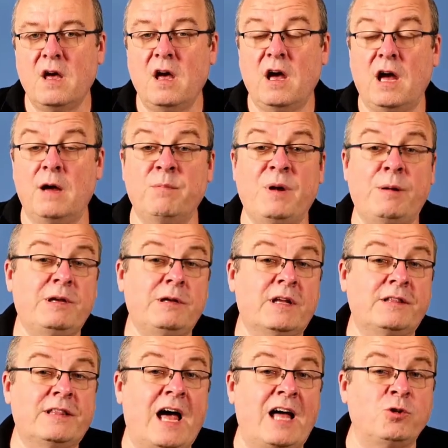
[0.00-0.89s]
And maybe
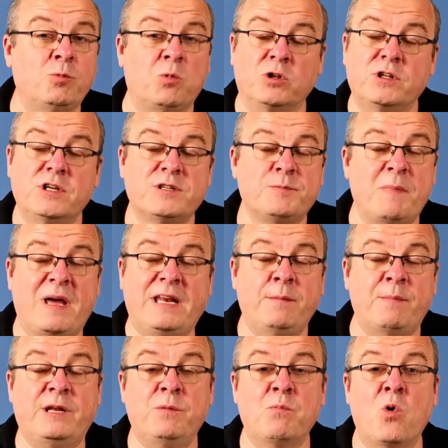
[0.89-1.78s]
another one, there's many,
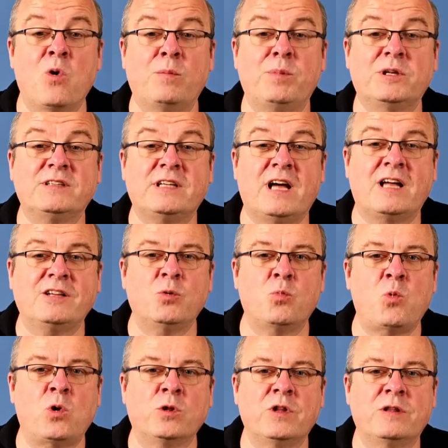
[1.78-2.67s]
many more, but another
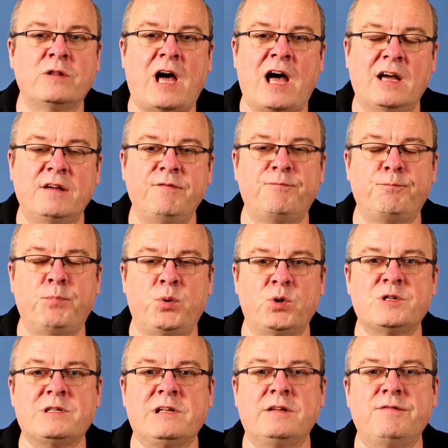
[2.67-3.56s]
one I
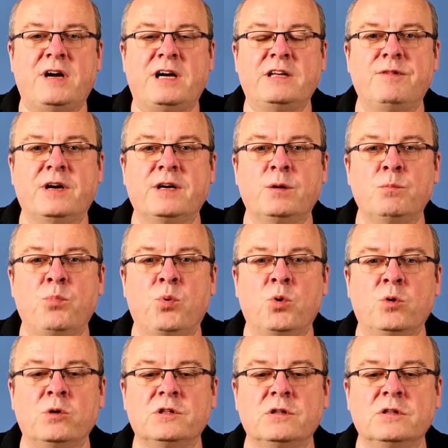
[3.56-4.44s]
personally find very
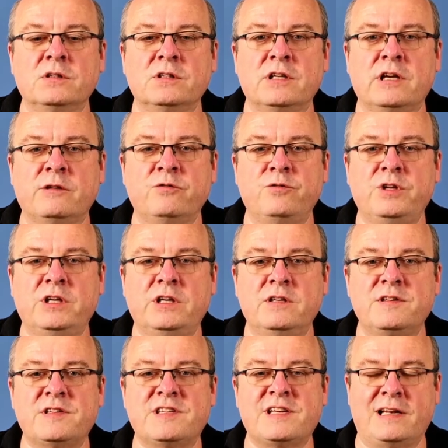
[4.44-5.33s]
important, and
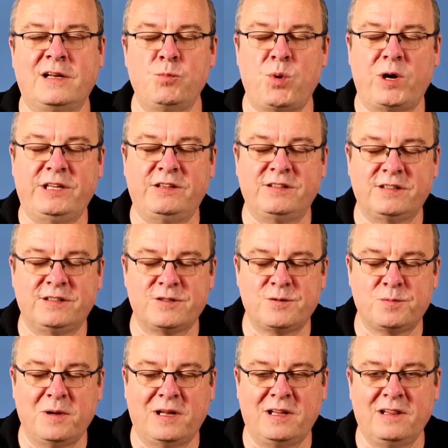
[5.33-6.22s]
we celebrate that
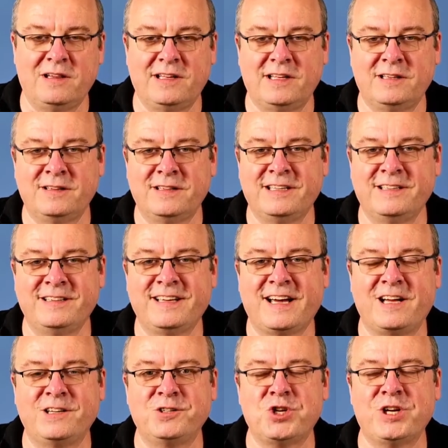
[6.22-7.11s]
as well in
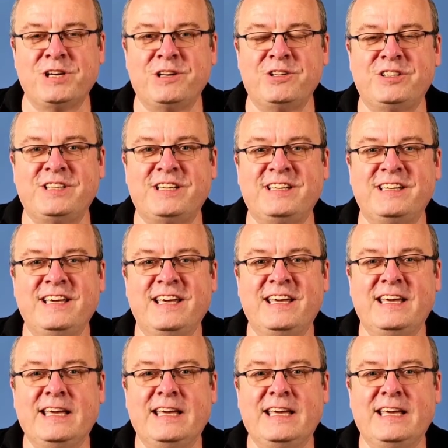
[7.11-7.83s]
Tranquility,